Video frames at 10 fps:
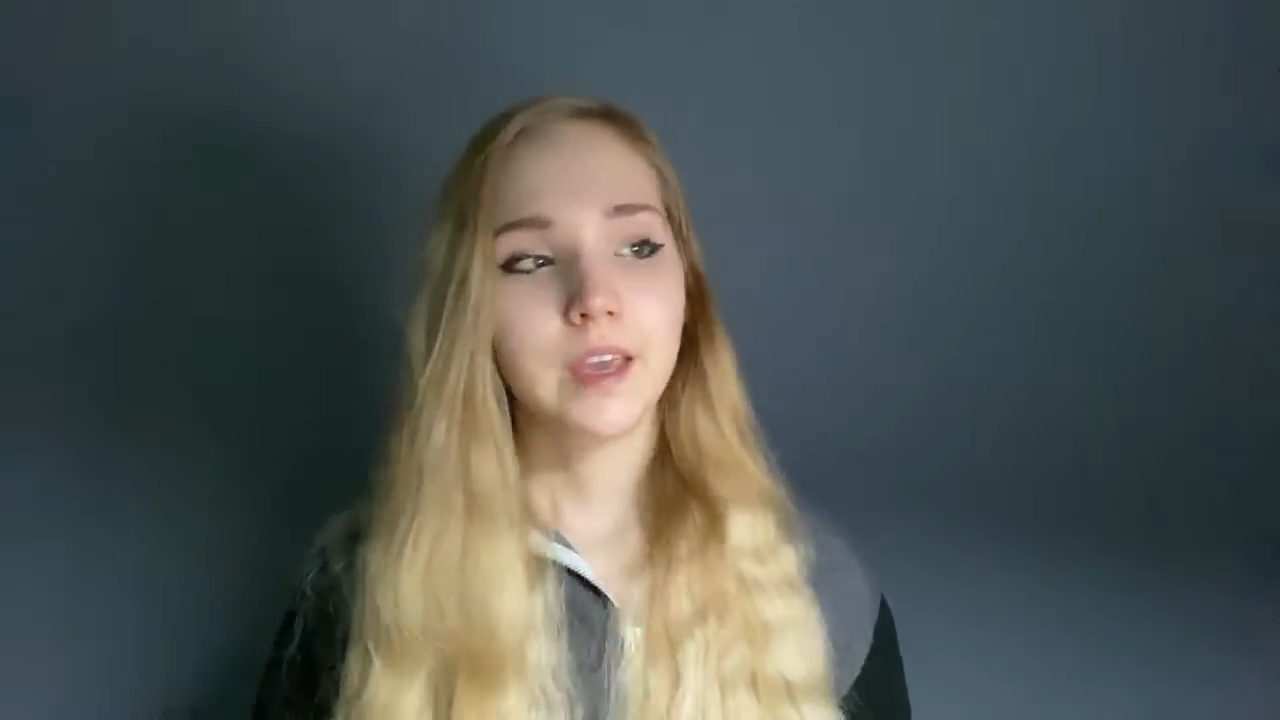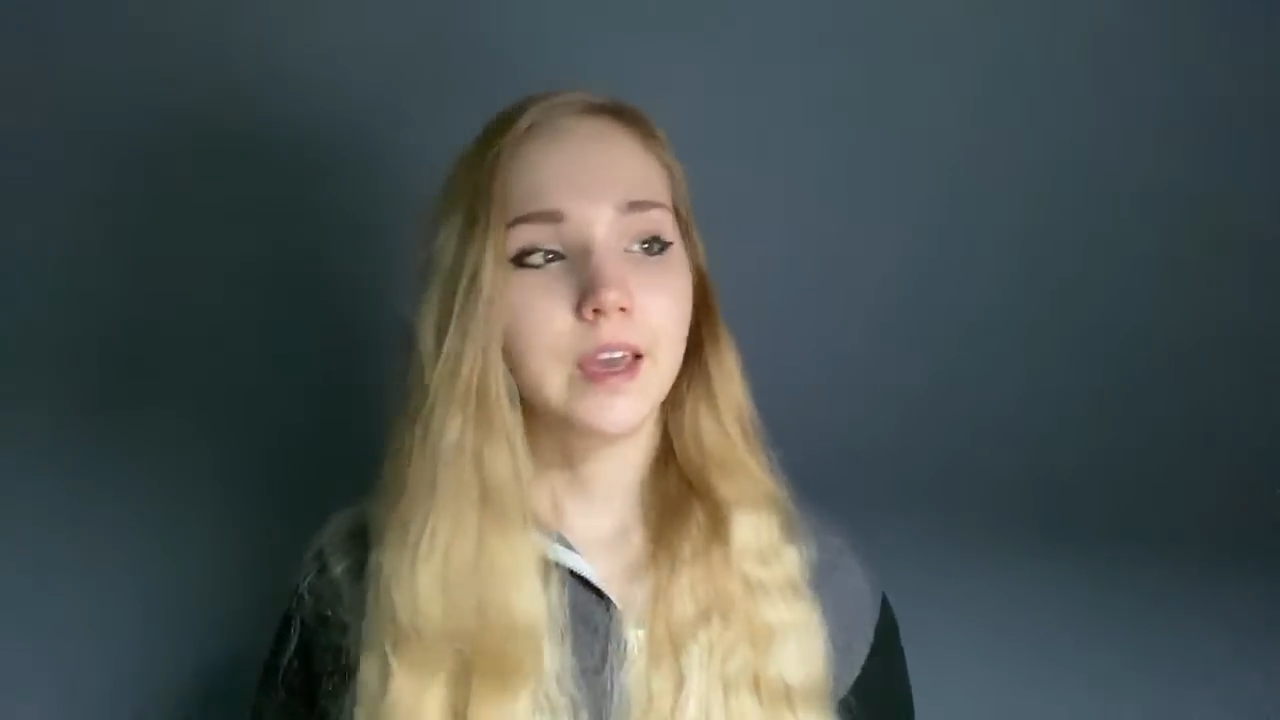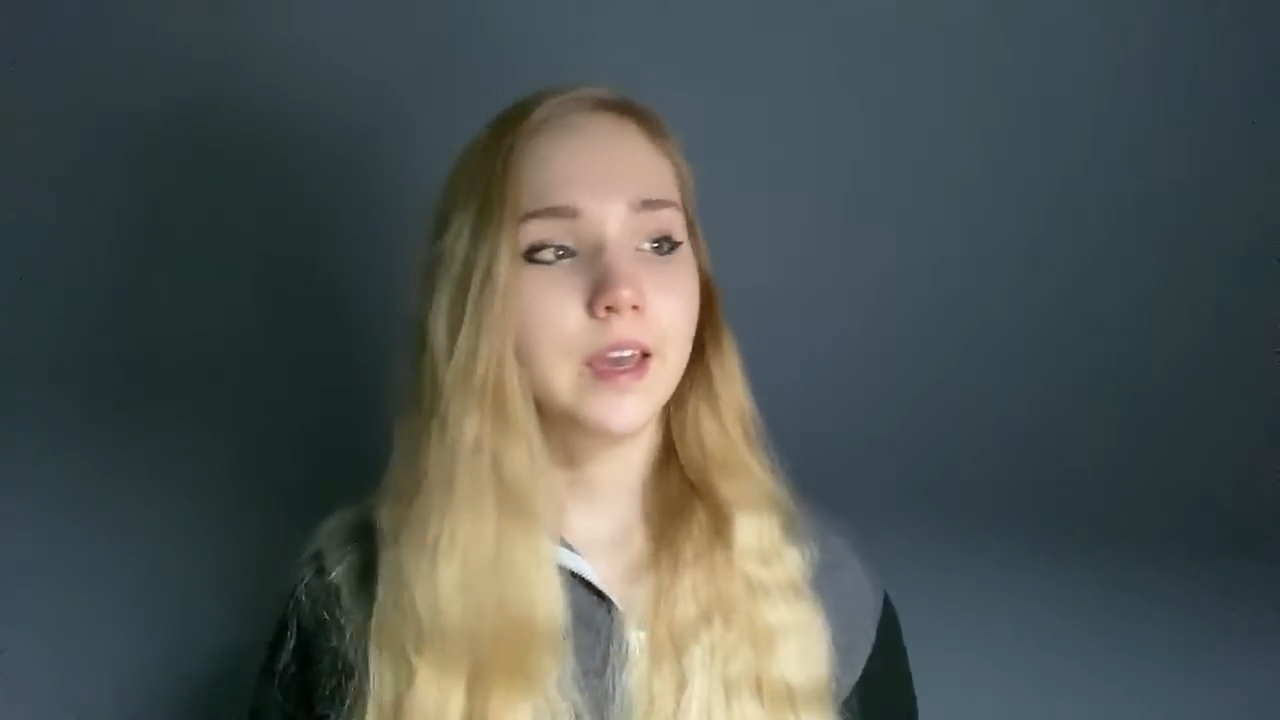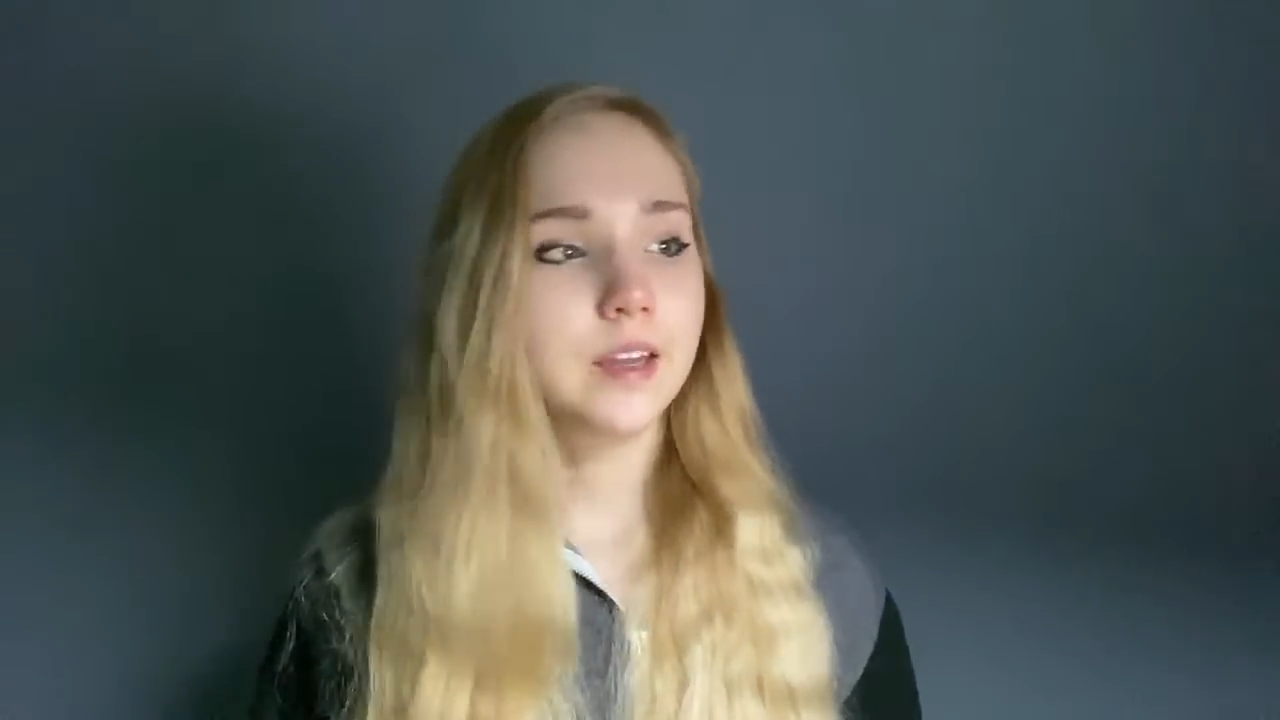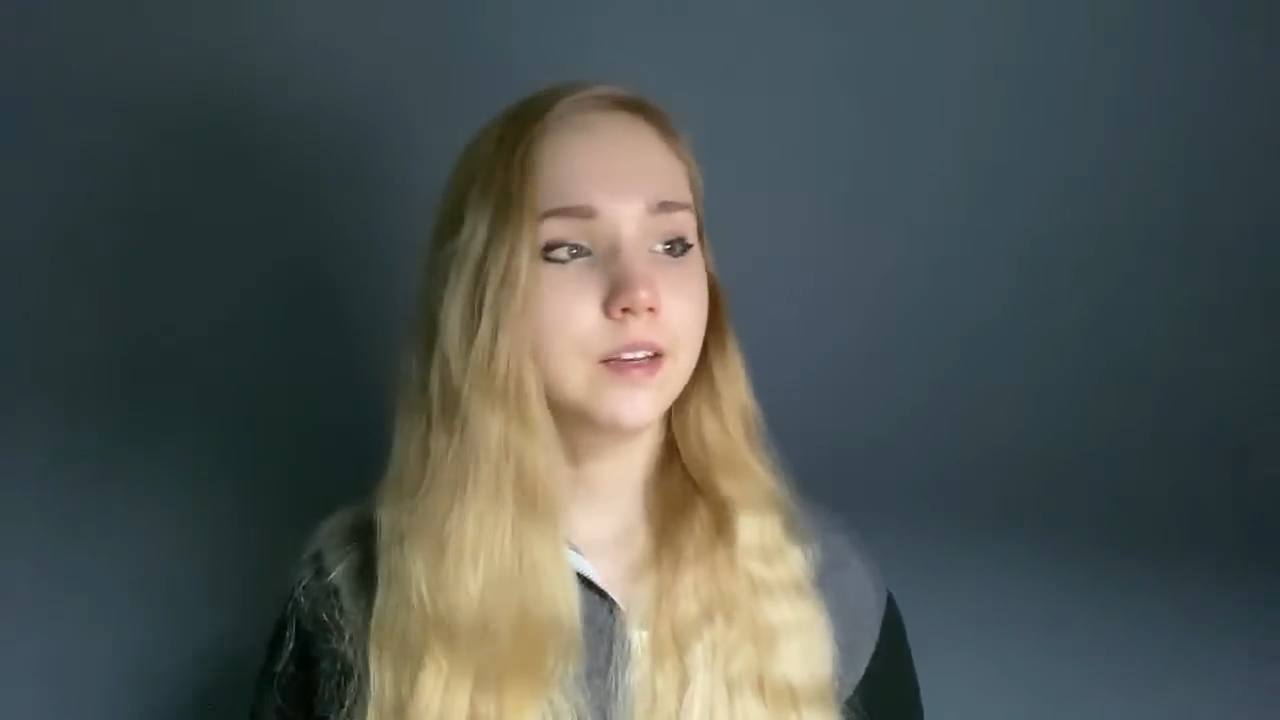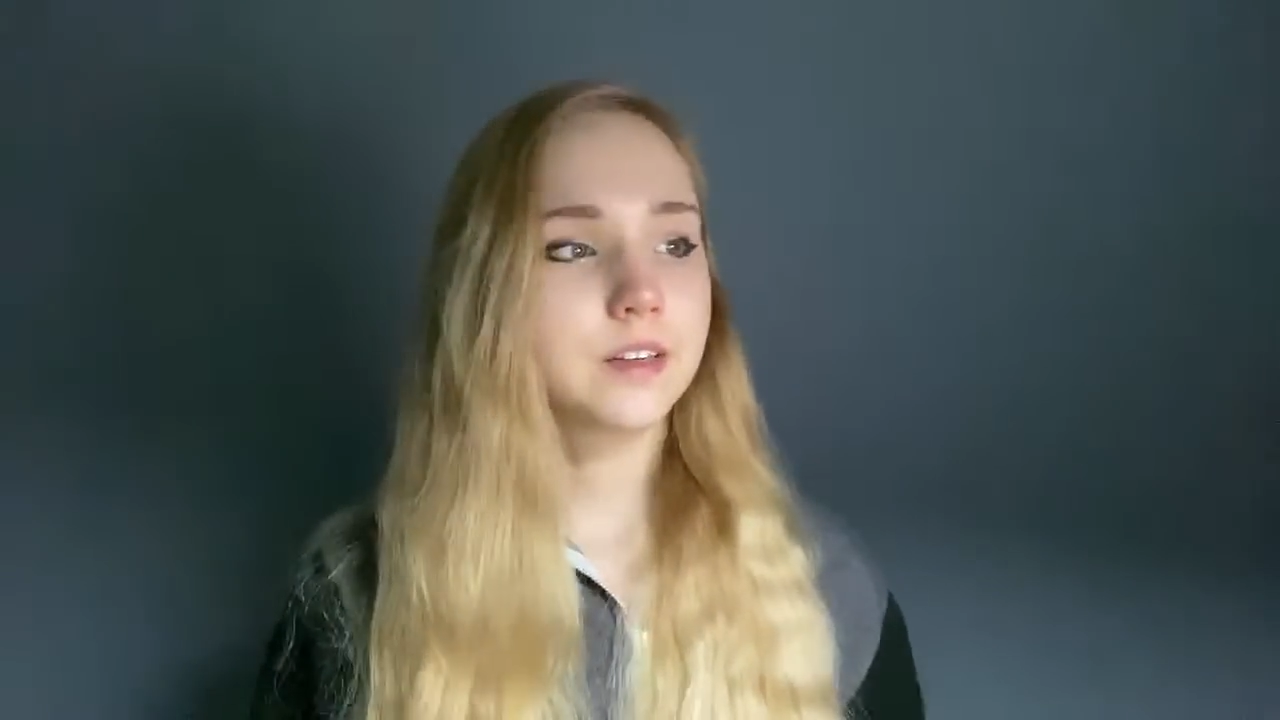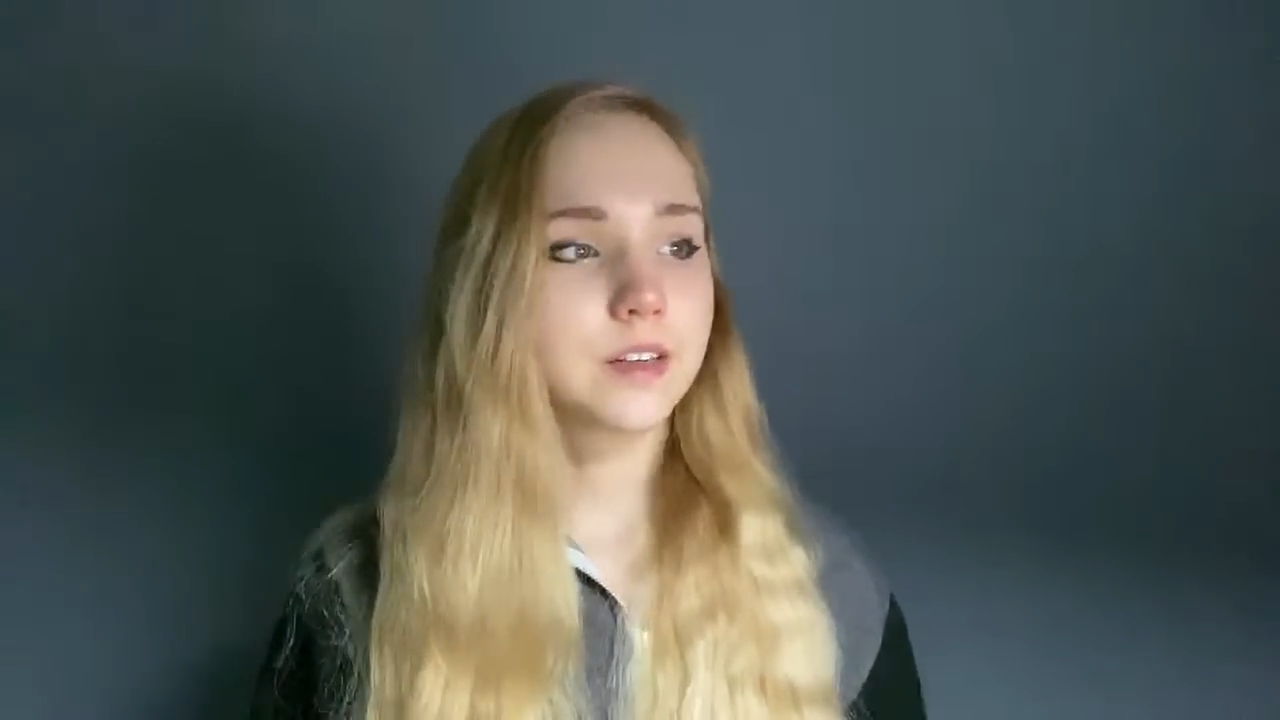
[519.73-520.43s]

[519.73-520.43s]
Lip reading: And